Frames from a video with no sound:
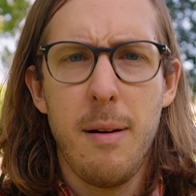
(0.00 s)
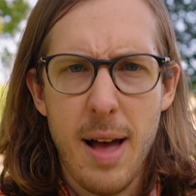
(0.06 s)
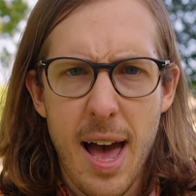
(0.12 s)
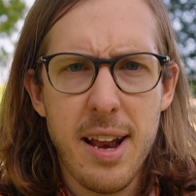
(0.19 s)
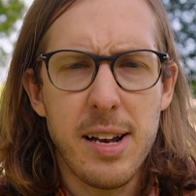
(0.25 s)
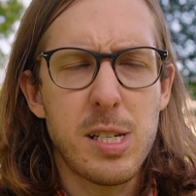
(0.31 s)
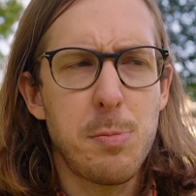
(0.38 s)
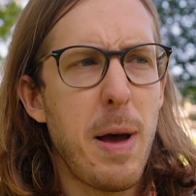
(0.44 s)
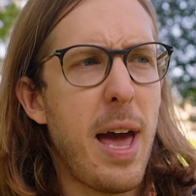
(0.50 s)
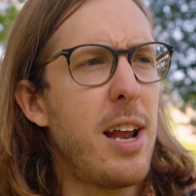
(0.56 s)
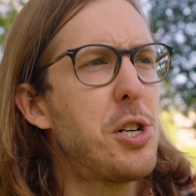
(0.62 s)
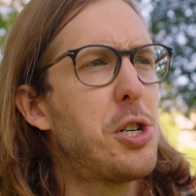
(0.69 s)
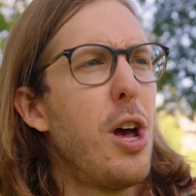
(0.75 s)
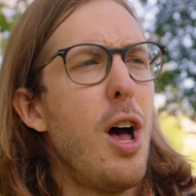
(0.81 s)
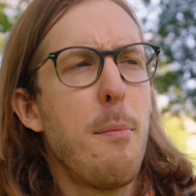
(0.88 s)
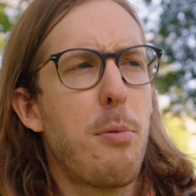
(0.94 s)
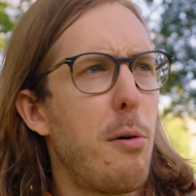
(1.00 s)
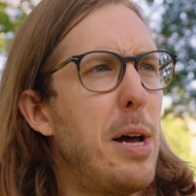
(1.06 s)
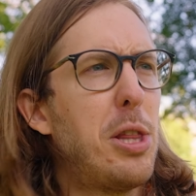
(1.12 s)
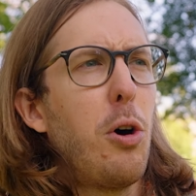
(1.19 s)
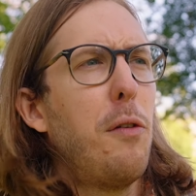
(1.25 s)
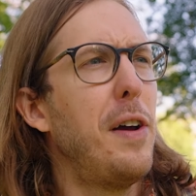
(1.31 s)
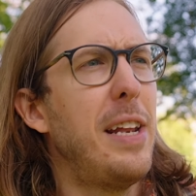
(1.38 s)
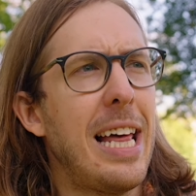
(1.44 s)
And in Spanish,
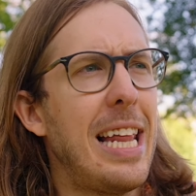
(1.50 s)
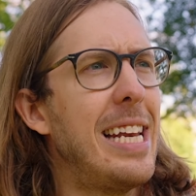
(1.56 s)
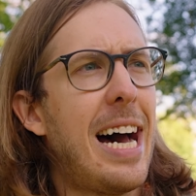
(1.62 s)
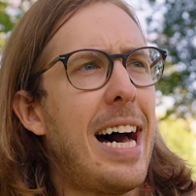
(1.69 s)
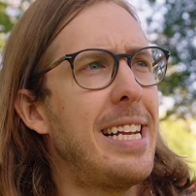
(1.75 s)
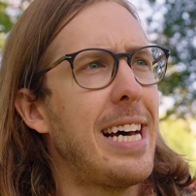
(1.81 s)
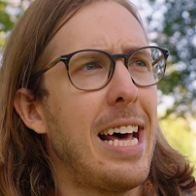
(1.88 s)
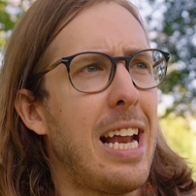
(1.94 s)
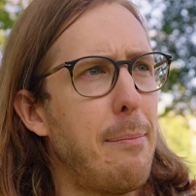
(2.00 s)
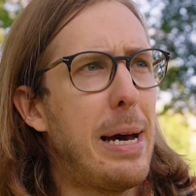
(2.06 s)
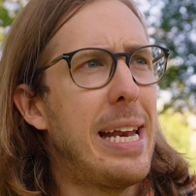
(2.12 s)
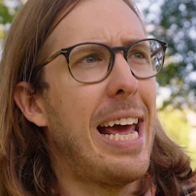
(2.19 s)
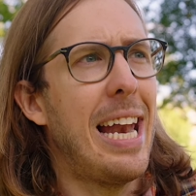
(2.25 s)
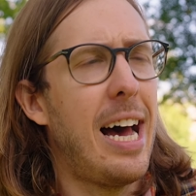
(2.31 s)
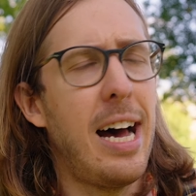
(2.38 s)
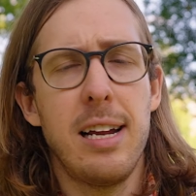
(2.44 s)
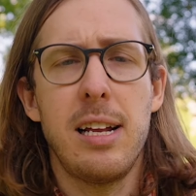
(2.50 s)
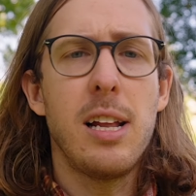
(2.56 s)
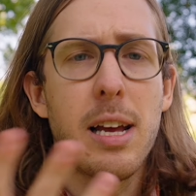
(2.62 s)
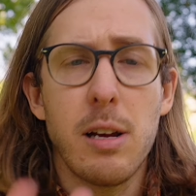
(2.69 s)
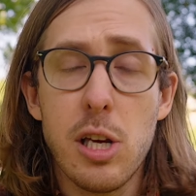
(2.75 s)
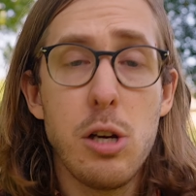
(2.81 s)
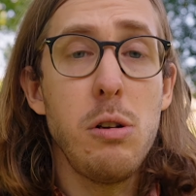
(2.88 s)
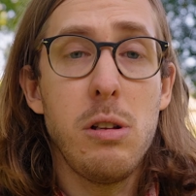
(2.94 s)
prometo fidelidad a la
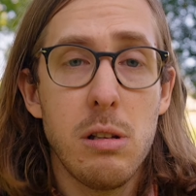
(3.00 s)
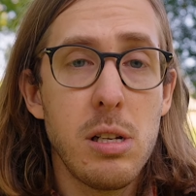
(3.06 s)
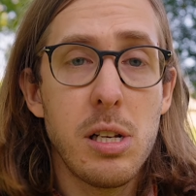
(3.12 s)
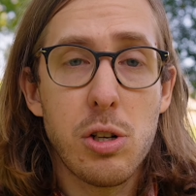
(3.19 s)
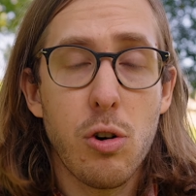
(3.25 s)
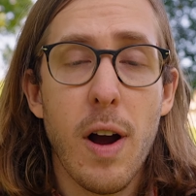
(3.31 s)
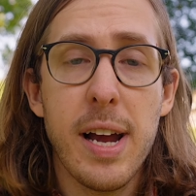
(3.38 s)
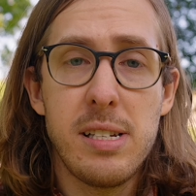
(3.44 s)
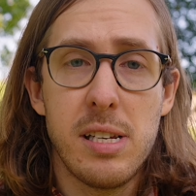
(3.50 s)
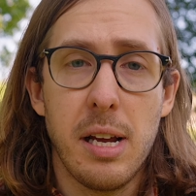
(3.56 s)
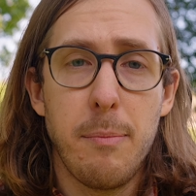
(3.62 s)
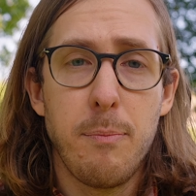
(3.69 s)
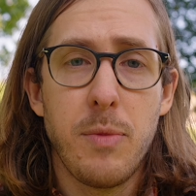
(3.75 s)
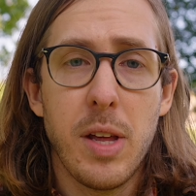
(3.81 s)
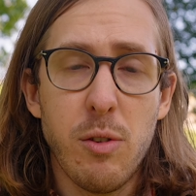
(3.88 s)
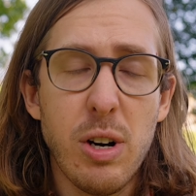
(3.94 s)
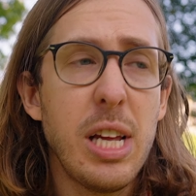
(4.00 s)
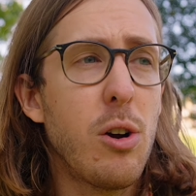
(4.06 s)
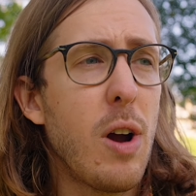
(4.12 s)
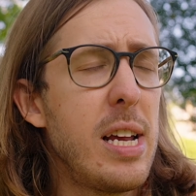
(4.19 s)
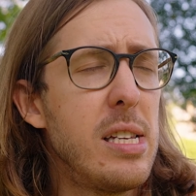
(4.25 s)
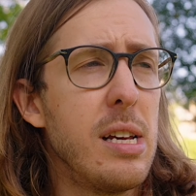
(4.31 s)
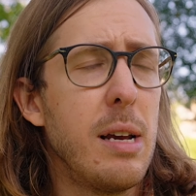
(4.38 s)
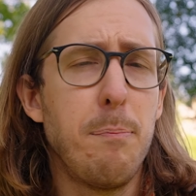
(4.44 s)
bandera. It's crazy, really
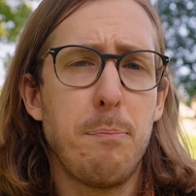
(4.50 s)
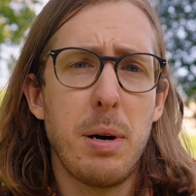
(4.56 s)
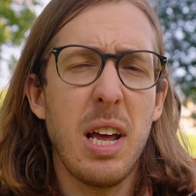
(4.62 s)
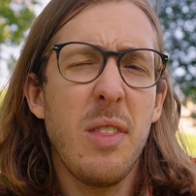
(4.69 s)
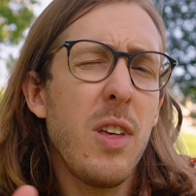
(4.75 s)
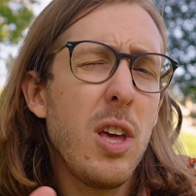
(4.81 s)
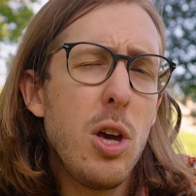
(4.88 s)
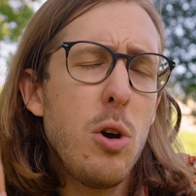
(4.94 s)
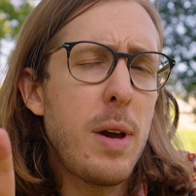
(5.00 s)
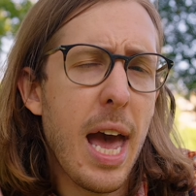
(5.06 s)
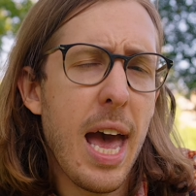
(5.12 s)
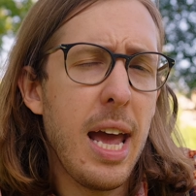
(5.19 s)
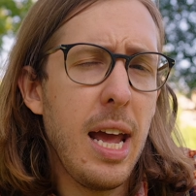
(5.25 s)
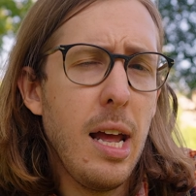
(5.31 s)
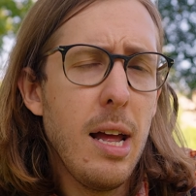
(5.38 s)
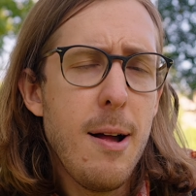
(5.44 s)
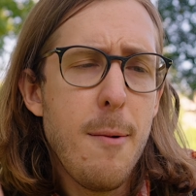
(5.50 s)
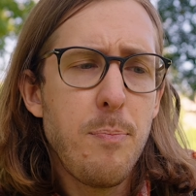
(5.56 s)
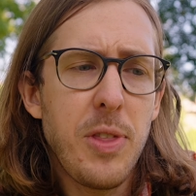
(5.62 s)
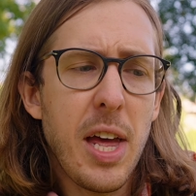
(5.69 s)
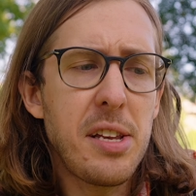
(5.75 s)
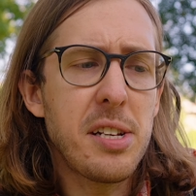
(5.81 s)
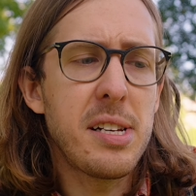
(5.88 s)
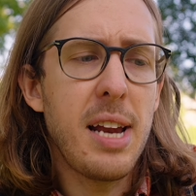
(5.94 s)
crazy. But in the U K,
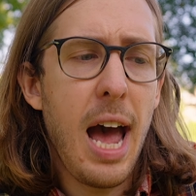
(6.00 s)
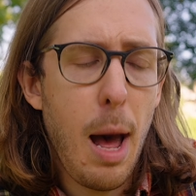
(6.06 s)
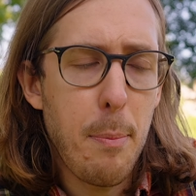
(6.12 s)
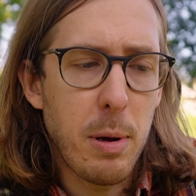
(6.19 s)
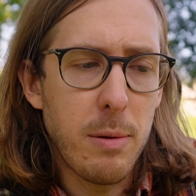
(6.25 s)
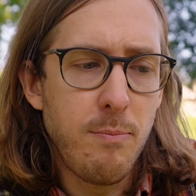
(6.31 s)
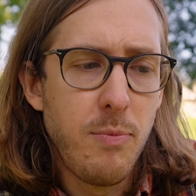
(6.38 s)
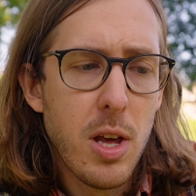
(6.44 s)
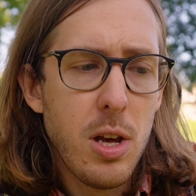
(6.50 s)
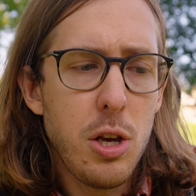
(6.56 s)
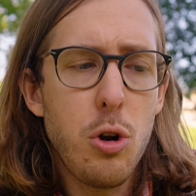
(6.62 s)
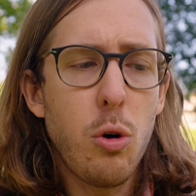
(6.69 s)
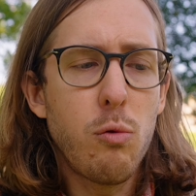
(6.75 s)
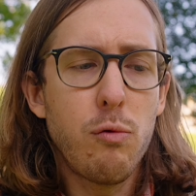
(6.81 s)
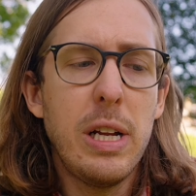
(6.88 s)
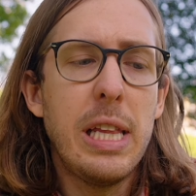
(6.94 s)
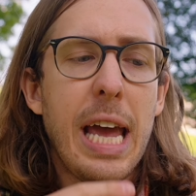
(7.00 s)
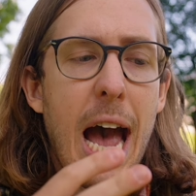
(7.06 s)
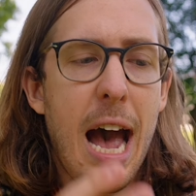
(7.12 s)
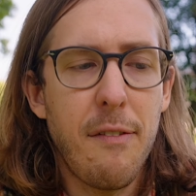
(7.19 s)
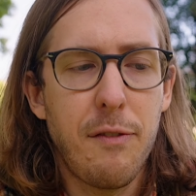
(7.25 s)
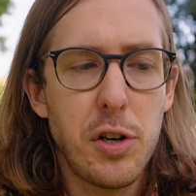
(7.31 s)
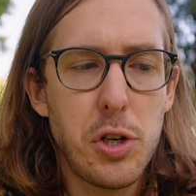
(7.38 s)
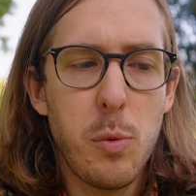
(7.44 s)
that doesn't happen. You don't really
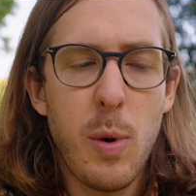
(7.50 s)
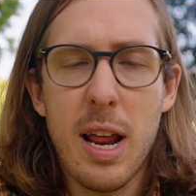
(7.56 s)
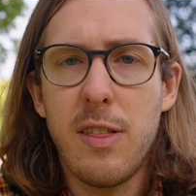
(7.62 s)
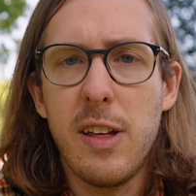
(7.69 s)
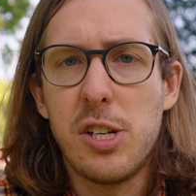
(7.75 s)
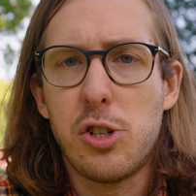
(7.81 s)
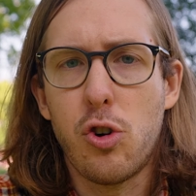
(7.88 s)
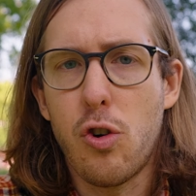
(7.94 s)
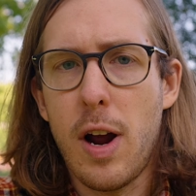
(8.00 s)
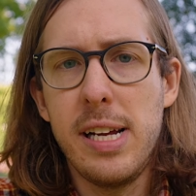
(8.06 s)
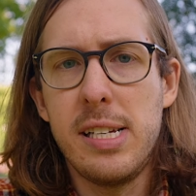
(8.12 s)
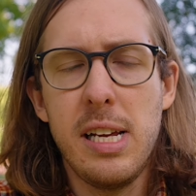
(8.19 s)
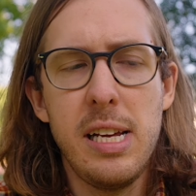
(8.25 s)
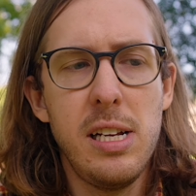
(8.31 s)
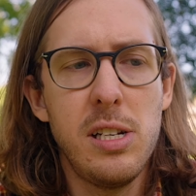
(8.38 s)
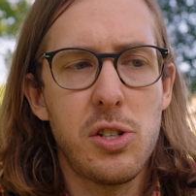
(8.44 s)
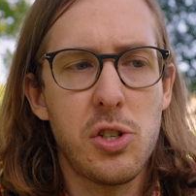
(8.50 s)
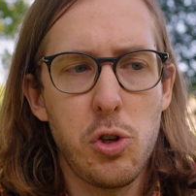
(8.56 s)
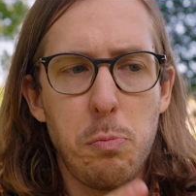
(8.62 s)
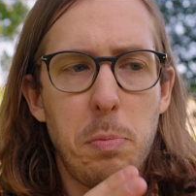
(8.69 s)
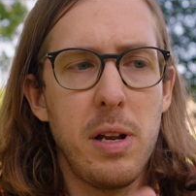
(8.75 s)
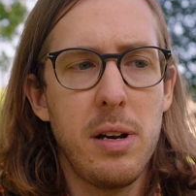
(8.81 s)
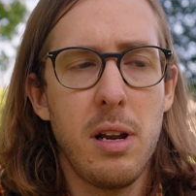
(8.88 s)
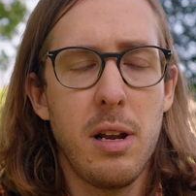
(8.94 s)
have to do any of these crazy,
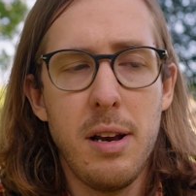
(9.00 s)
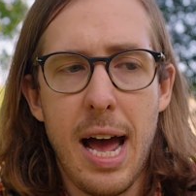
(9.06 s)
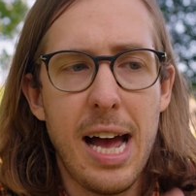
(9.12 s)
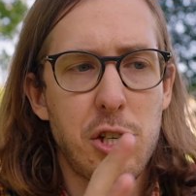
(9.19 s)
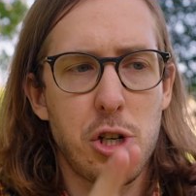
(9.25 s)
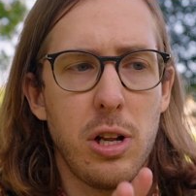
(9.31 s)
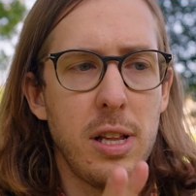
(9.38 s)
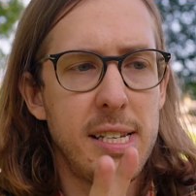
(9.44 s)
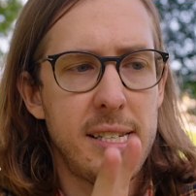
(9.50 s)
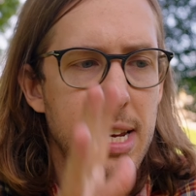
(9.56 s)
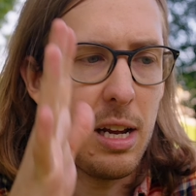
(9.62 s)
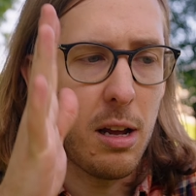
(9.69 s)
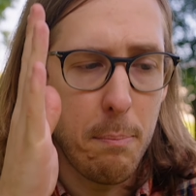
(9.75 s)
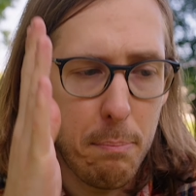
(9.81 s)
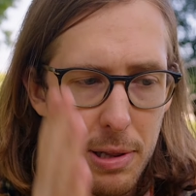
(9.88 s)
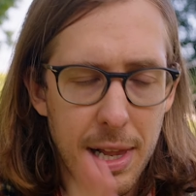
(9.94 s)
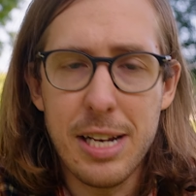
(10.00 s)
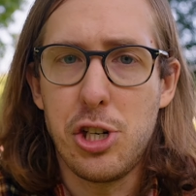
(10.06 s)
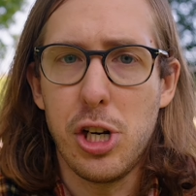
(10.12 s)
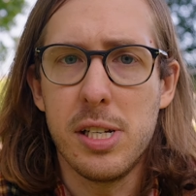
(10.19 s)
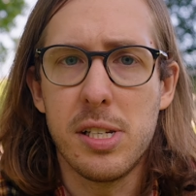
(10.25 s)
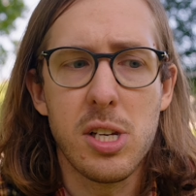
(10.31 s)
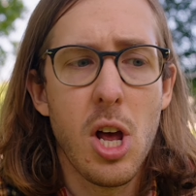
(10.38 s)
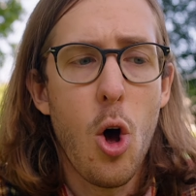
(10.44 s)
stupid, nationalistic
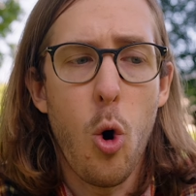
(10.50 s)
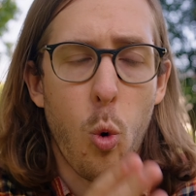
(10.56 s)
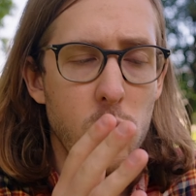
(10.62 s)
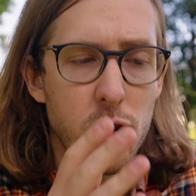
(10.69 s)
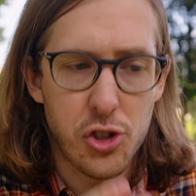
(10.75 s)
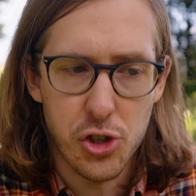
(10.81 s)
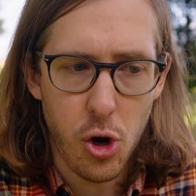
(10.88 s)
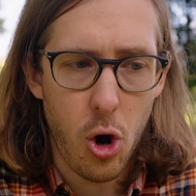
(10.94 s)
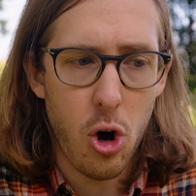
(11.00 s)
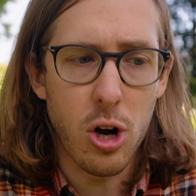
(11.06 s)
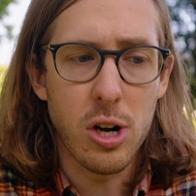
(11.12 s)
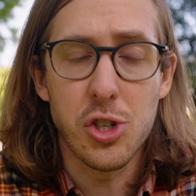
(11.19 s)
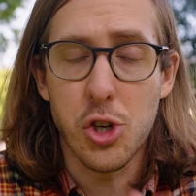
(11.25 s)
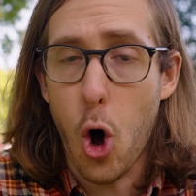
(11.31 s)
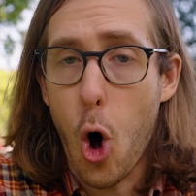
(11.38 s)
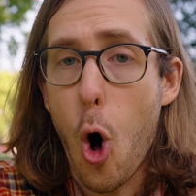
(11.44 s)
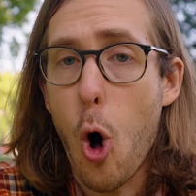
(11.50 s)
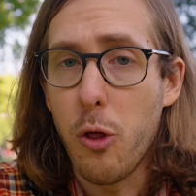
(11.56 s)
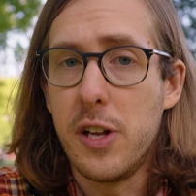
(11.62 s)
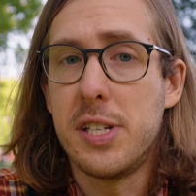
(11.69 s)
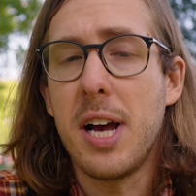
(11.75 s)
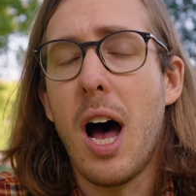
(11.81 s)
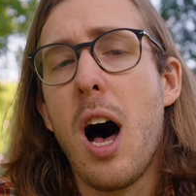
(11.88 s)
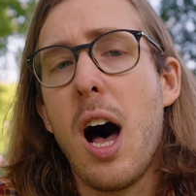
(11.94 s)
pledges or songs all
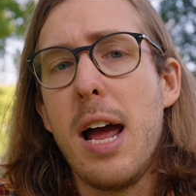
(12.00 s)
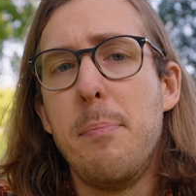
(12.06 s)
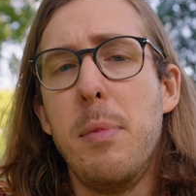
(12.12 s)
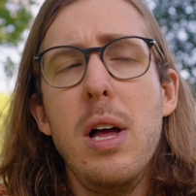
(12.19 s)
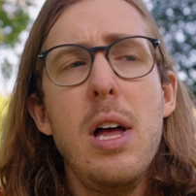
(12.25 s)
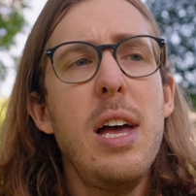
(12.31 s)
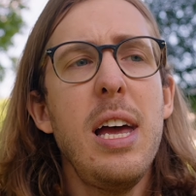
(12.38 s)
the time.